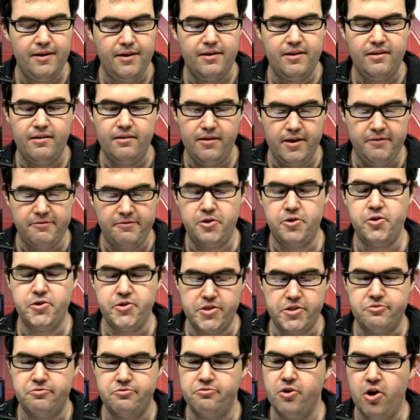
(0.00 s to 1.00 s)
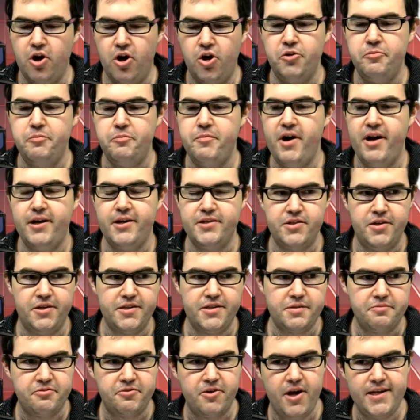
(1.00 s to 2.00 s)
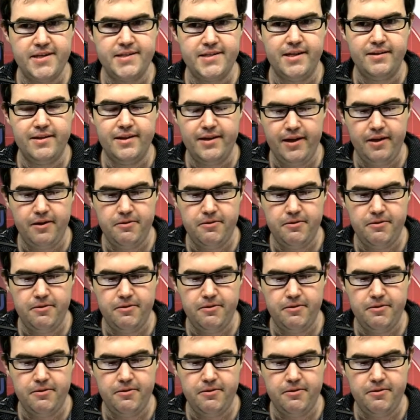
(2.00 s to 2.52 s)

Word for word: of course, it's wrong, but it's not surprising that he